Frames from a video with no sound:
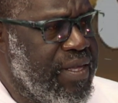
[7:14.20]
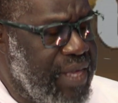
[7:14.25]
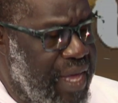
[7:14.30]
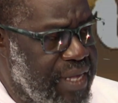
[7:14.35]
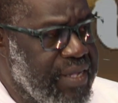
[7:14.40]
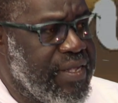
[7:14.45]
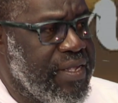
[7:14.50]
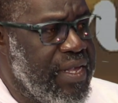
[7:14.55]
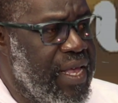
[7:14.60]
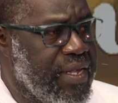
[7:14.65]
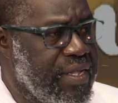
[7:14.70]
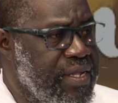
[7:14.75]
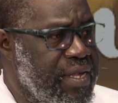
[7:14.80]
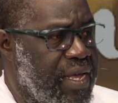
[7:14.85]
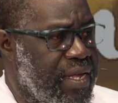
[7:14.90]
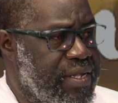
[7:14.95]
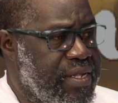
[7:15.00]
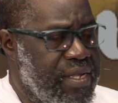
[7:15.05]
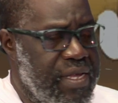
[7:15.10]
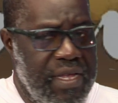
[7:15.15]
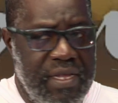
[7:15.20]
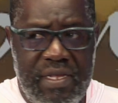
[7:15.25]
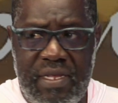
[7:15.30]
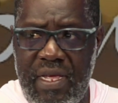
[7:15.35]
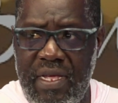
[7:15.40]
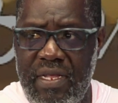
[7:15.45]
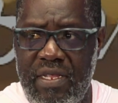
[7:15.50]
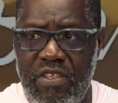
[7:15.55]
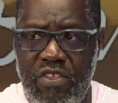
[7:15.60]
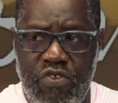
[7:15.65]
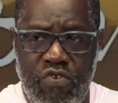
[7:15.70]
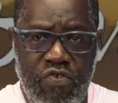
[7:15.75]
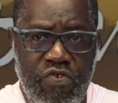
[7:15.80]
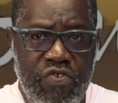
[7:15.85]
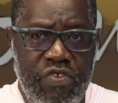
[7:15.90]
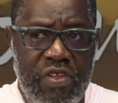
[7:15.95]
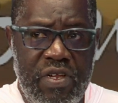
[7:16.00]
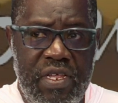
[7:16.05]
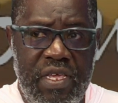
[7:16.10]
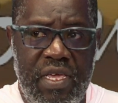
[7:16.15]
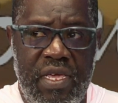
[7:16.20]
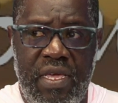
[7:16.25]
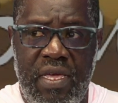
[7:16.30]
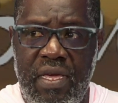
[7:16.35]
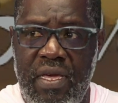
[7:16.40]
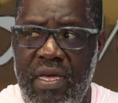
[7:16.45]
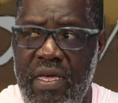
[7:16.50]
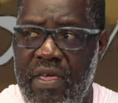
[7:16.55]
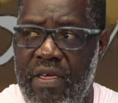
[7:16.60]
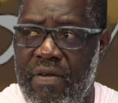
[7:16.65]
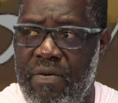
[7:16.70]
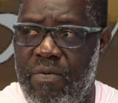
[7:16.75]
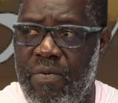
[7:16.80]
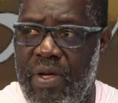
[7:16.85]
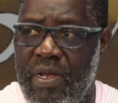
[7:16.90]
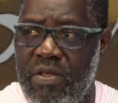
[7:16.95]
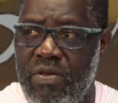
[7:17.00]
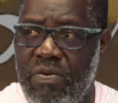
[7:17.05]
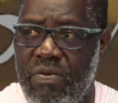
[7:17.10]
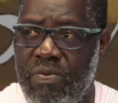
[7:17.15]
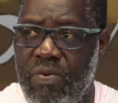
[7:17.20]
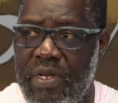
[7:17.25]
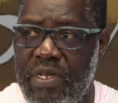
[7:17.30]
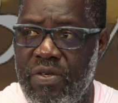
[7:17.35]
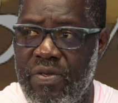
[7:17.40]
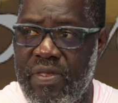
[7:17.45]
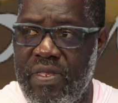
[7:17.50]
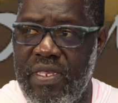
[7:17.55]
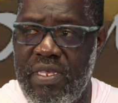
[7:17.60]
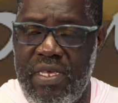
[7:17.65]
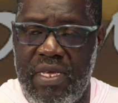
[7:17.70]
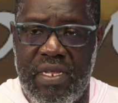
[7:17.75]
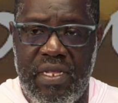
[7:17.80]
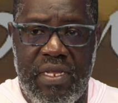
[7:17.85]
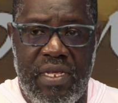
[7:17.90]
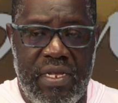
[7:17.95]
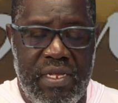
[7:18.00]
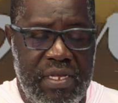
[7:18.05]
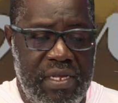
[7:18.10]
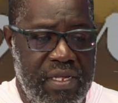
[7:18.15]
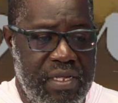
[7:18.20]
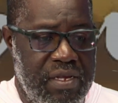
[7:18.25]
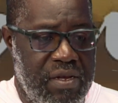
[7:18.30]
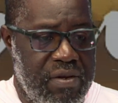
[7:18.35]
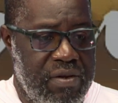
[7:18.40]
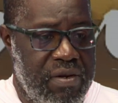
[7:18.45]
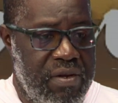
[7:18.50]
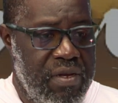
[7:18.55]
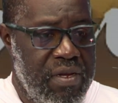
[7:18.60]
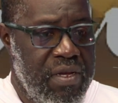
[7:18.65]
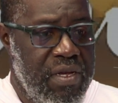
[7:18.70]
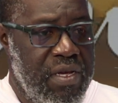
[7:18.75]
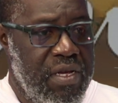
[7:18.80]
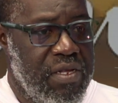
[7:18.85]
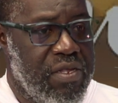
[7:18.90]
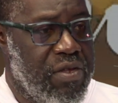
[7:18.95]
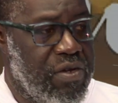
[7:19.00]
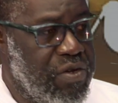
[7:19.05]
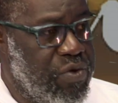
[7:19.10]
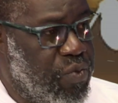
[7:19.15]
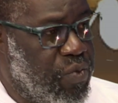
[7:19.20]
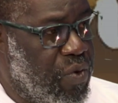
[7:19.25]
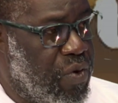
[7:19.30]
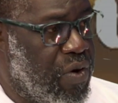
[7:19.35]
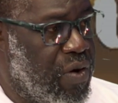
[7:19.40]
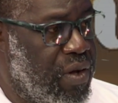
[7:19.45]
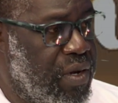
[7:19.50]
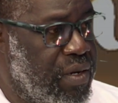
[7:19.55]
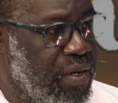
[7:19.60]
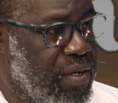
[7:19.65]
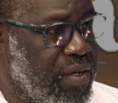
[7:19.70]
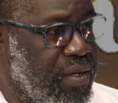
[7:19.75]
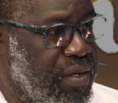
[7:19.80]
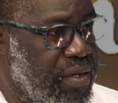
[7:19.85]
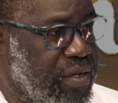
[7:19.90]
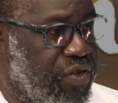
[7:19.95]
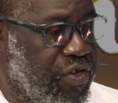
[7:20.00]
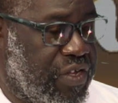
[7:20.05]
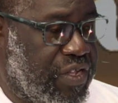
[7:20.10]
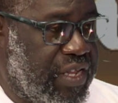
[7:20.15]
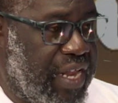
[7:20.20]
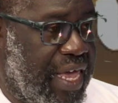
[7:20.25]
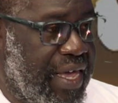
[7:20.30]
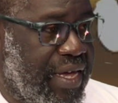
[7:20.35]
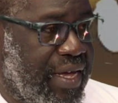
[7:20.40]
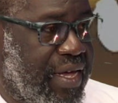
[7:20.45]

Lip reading: Yes. It usually when you see it, it's on the wall, just like